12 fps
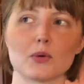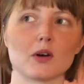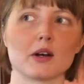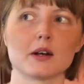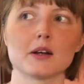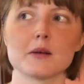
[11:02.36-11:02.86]

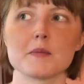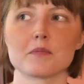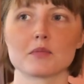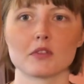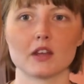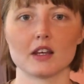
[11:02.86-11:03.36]
or
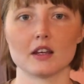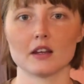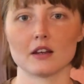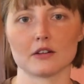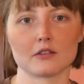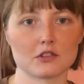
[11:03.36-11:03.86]

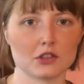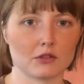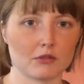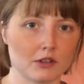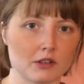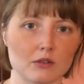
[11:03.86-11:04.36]
taking care of
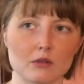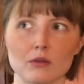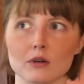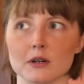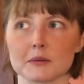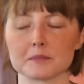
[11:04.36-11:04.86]
children
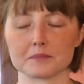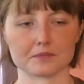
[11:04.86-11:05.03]
or,